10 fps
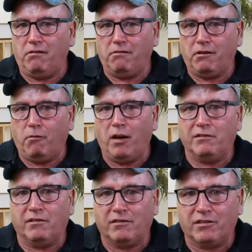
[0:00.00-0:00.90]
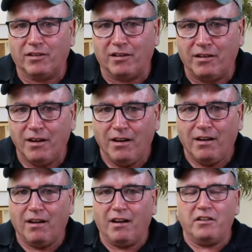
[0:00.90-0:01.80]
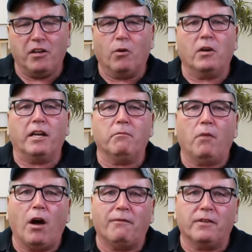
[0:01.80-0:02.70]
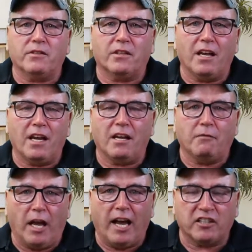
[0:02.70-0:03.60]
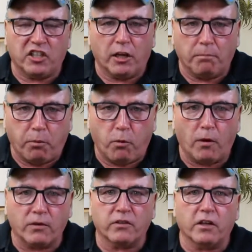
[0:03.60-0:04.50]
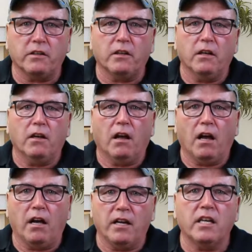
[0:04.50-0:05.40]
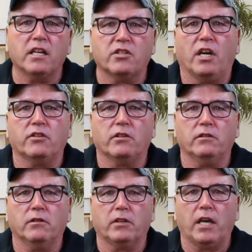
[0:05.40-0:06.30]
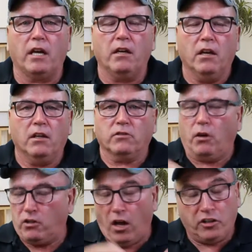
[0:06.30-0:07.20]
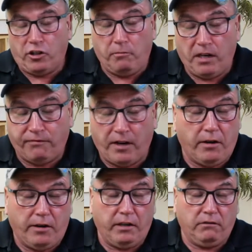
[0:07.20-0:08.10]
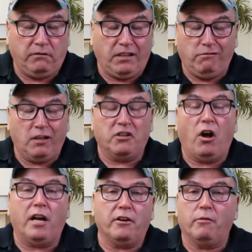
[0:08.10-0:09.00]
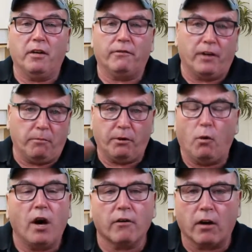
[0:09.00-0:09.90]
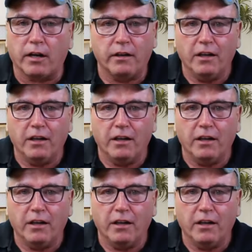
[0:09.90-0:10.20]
ones, the old Litton Moffats, they had actually a porcelain heat exchanger. Okay, so as long as your humidifier it wasn't hot, and your humidifier put water on it,